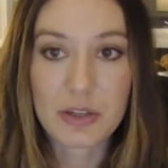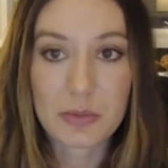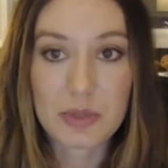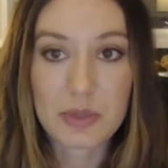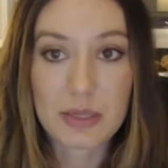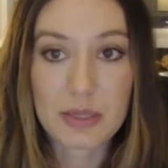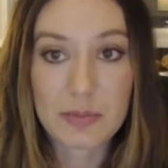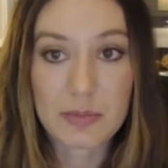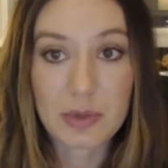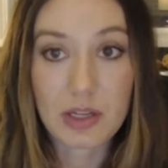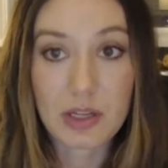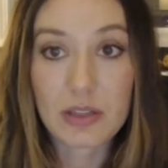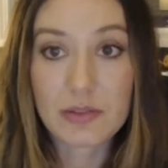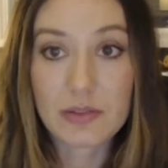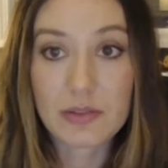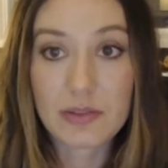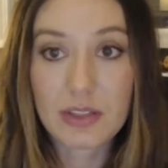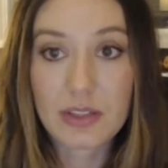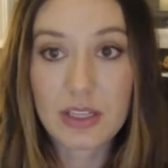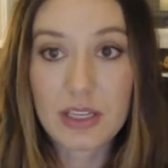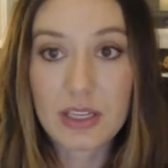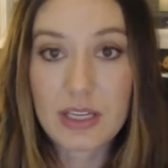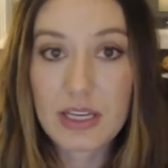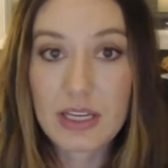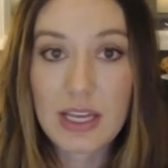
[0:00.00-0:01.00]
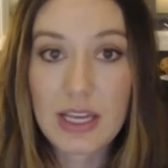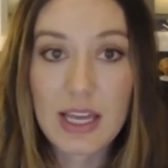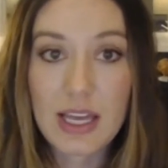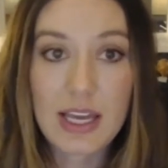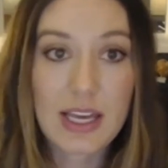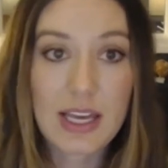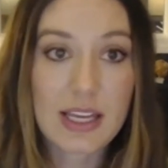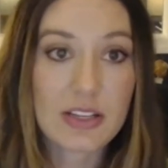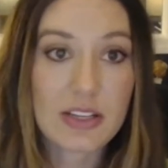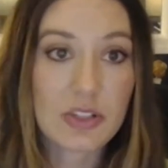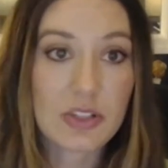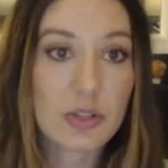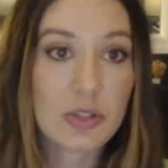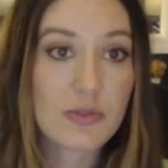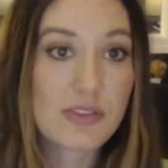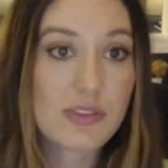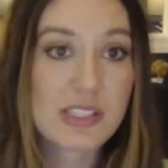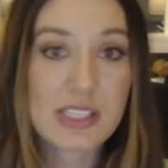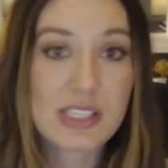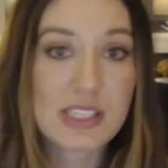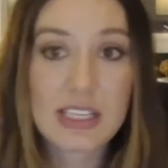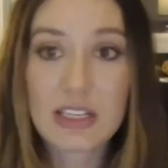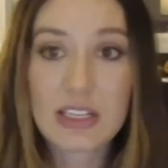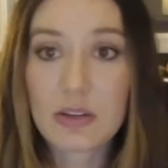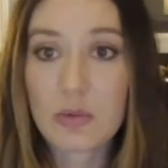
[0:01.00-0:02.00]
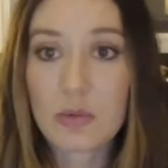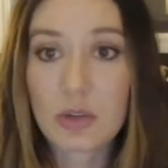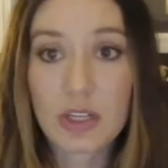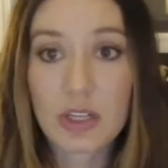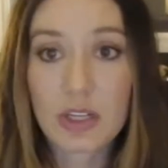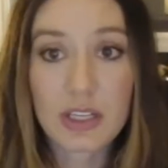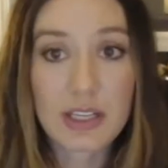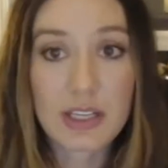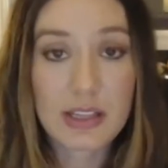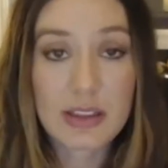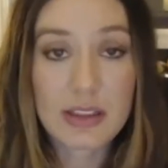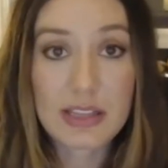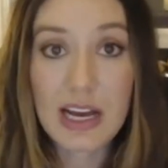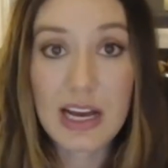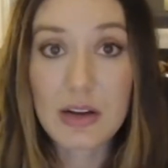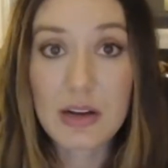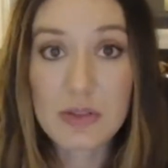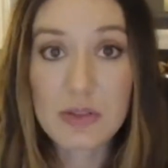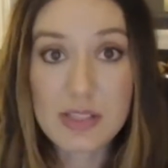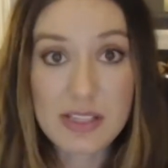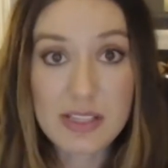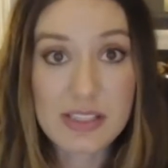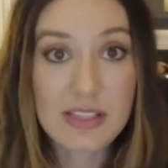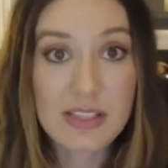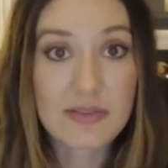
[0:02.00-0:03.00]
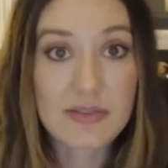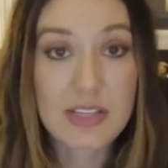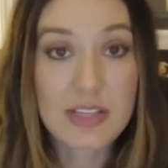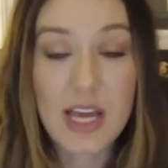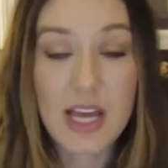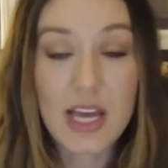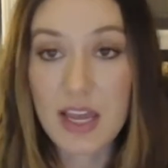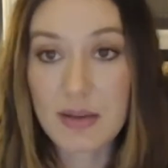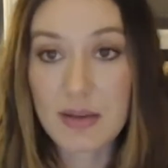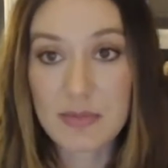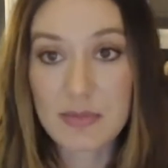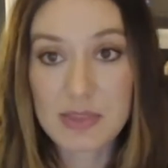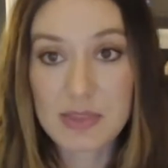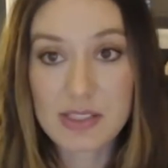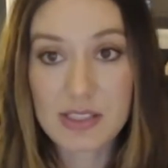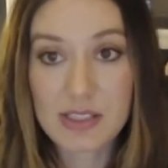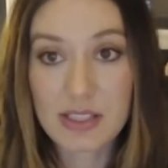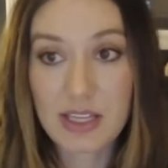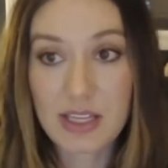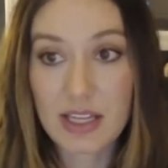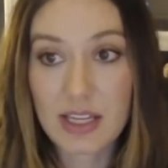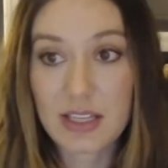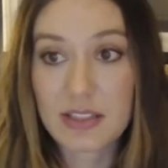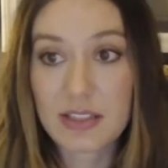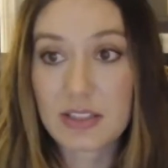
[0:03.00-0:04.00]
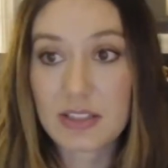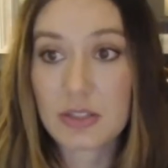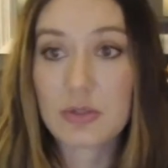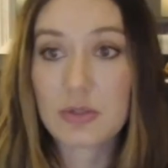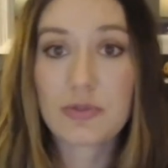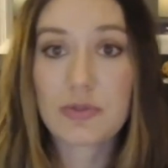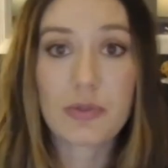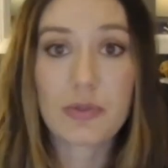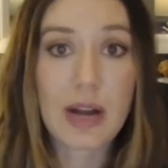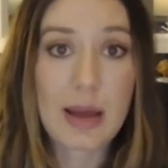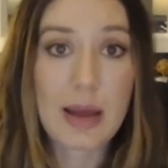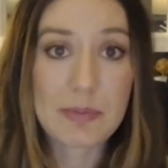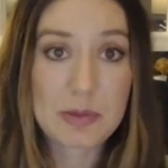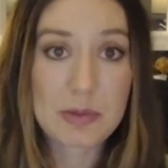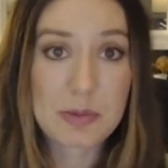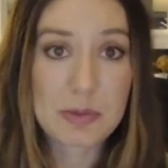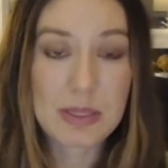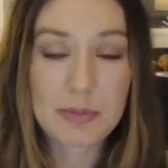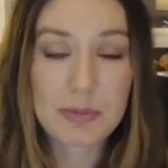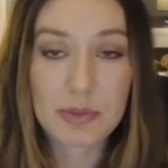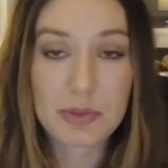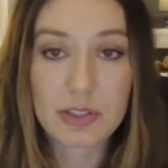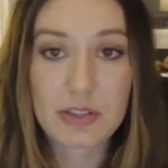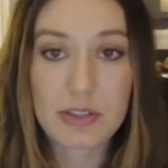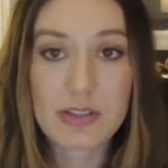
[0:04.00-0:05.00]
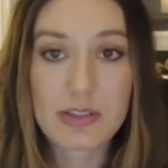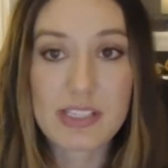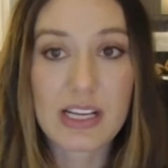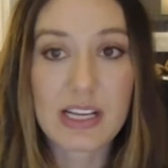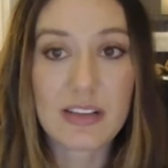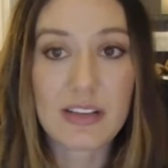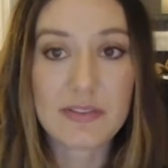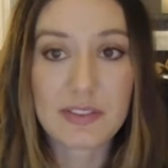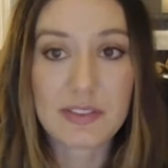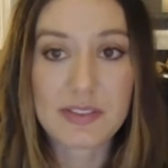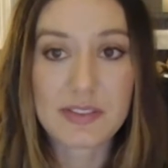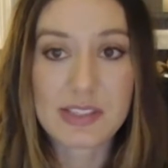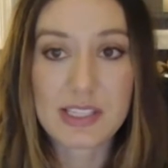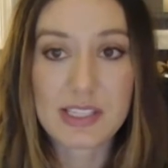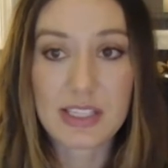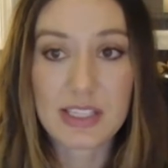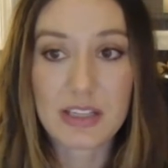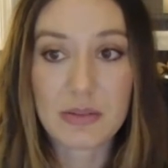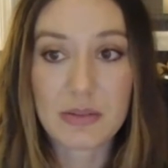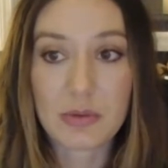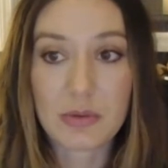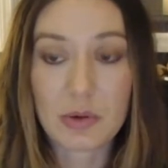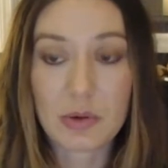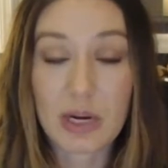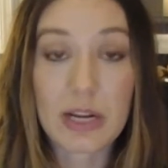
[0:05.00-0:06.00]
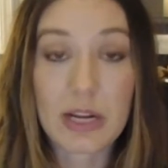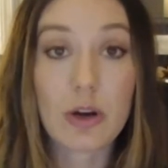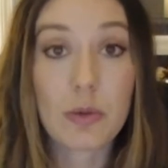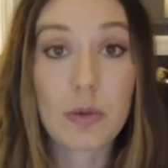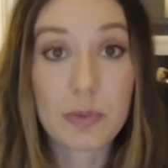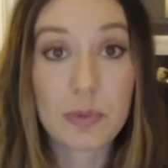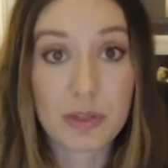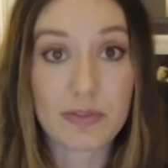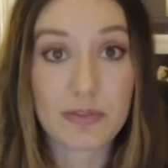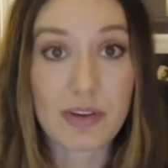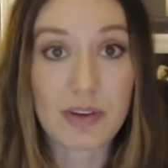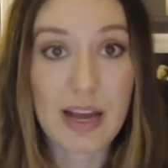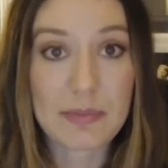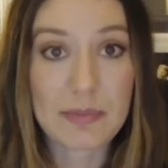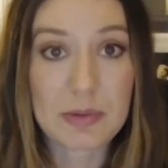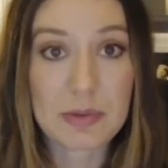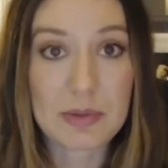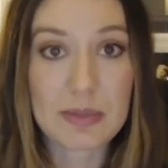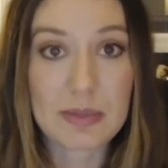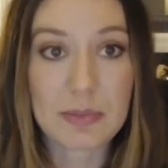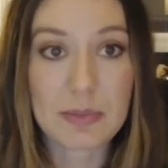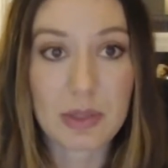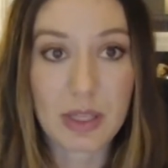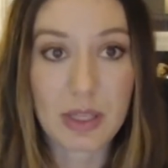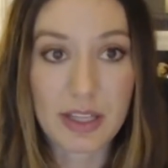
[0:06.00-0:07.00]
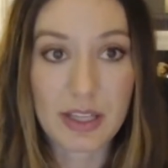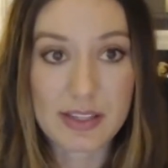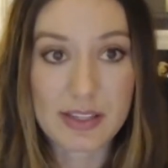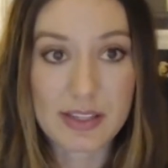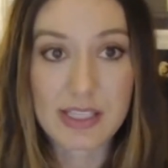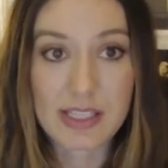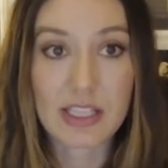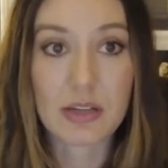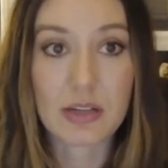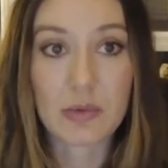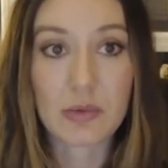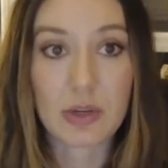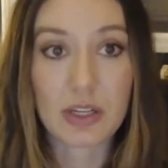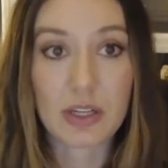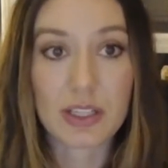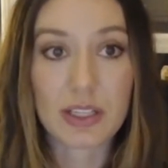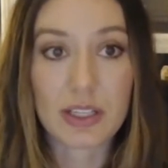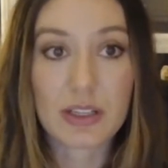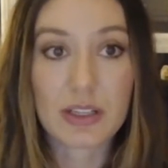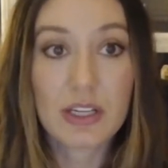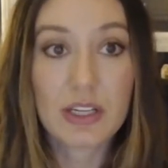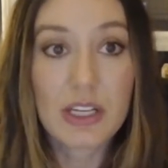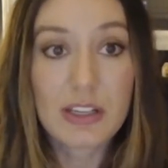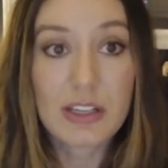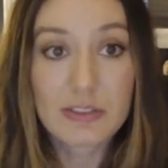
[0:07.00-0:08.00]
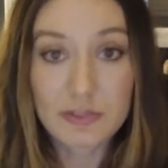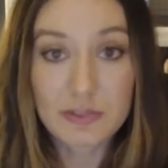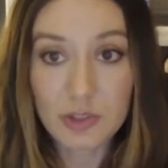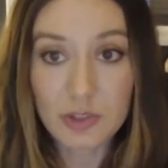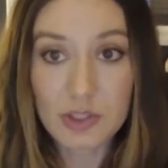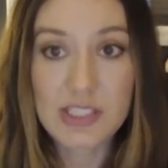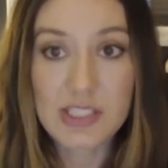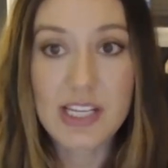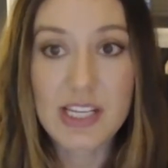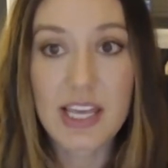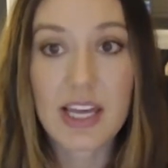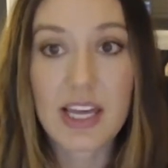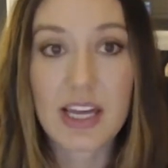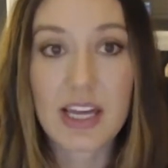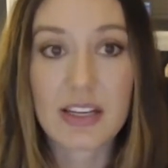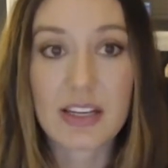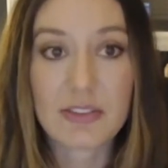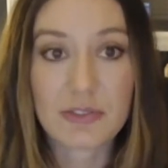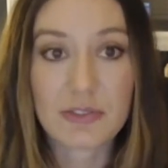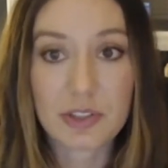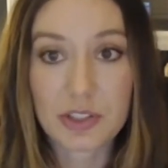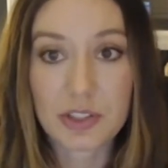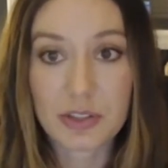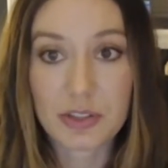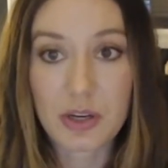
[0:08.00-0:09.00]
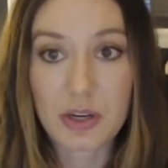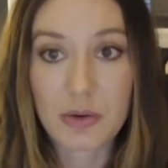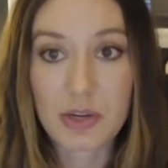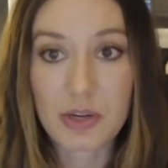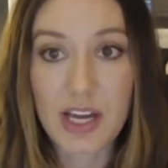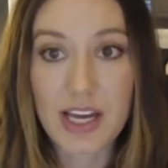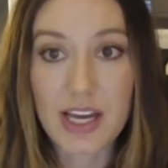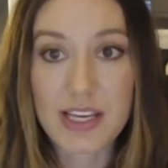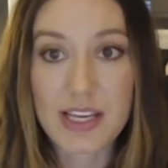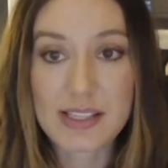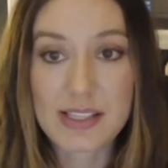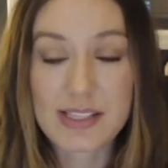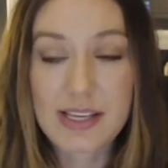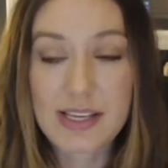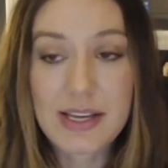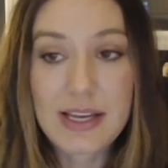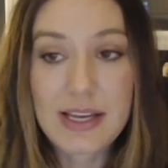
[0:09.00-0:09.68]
people. And you've seen it work thousands of times. And you've wrapped people yourself and seen it, or I hope you've wrapped people and seen it work firsthand for your own eyes